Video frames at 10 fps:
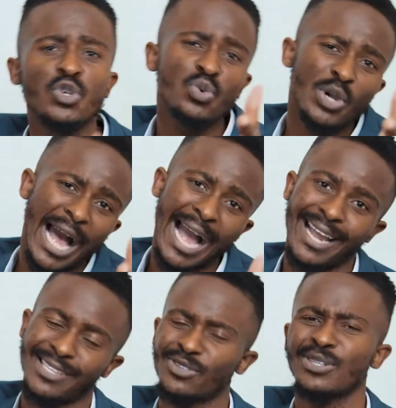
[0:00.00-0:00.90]
you
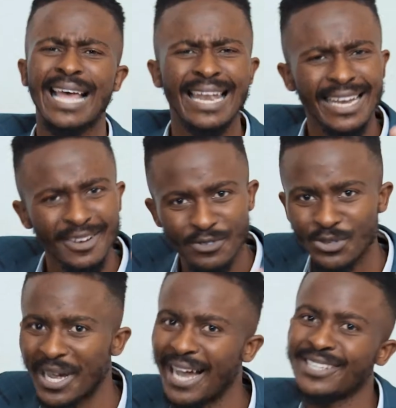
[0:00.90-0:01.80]
guys, because I love you
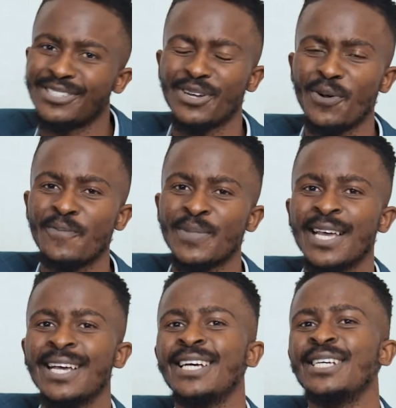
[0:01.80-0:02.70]
guys, you know?
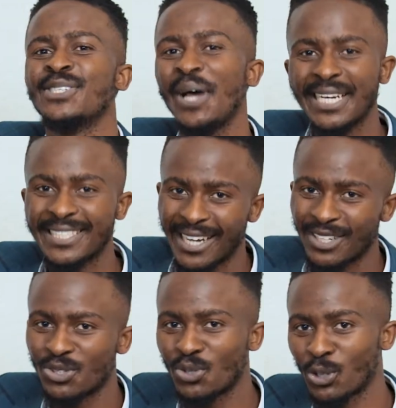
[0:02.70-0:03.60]
So I decided
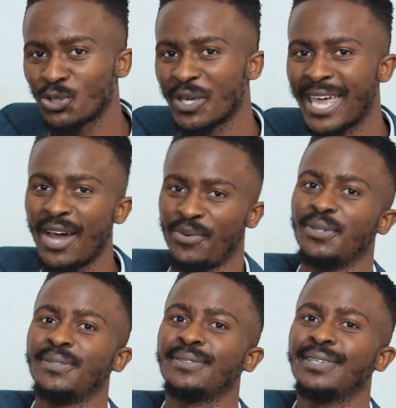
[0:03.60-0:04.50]
to talk to
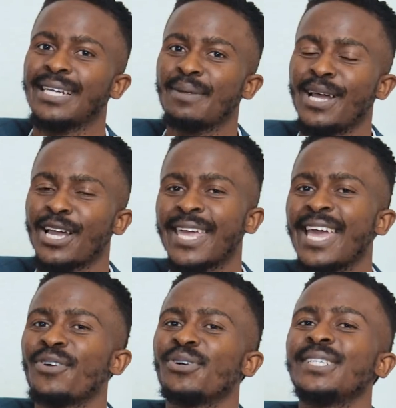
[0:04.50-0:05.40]
Carol, and I'm like,
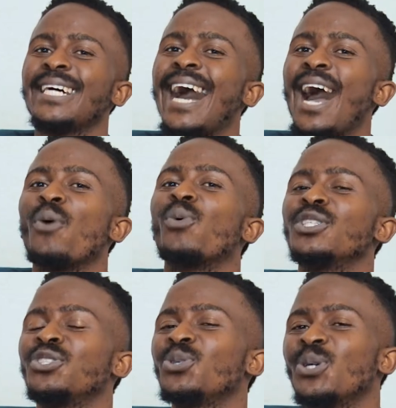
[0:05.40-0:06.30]
Carol, I
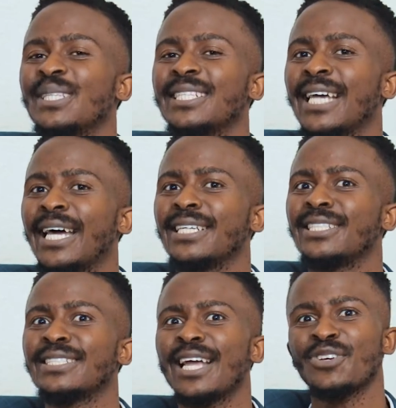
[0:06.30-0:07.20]
want you on the channel.
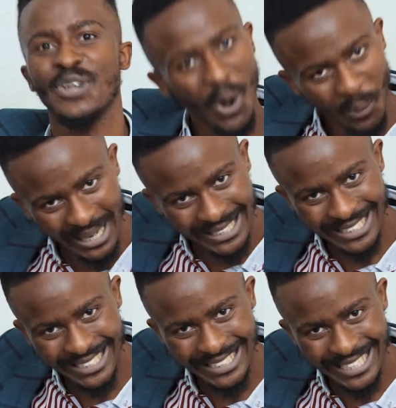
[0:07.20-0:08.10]
She's like, you know what?
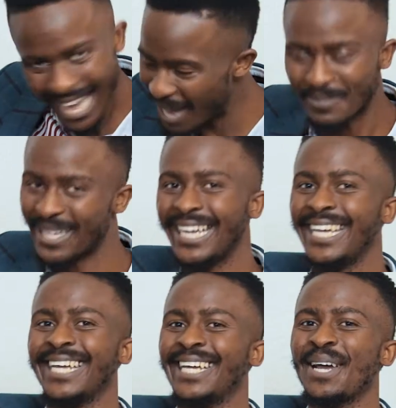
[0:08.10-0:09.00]
I'm
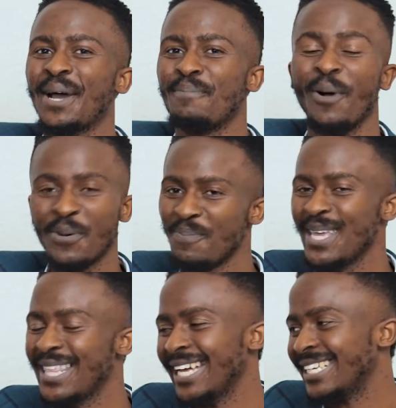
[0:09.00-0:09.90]
there. Put me
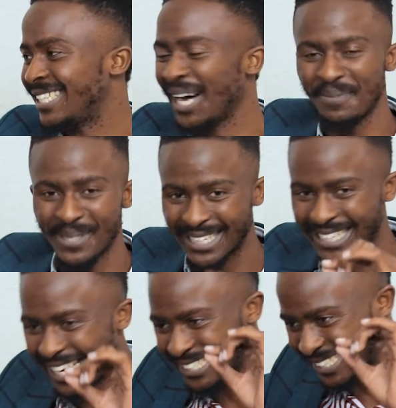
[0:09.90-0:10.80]
there. Tell me the
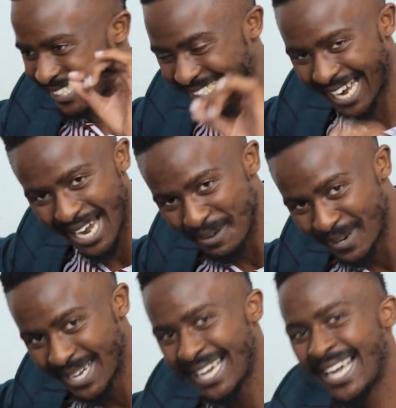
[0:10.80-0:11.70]
date and the time.
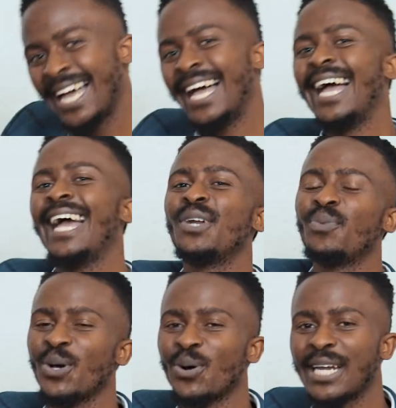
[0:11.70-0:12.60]
And
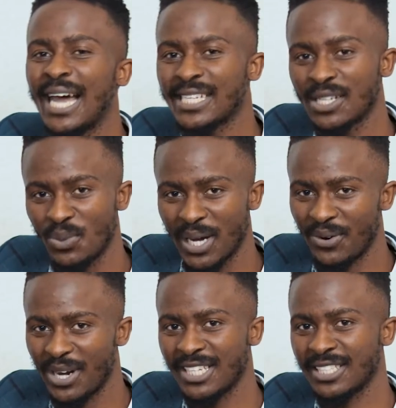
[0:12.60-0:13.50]
we organized and we
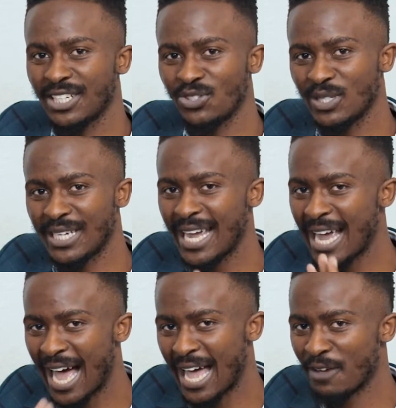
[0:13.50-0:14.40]
arranged, and today
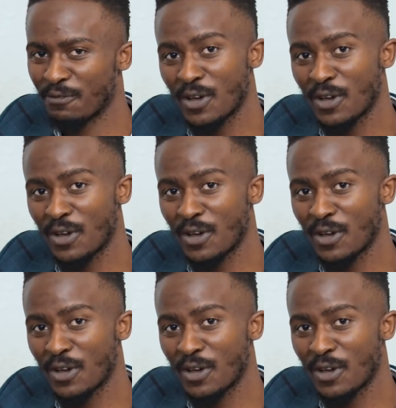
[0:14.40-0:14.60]
I have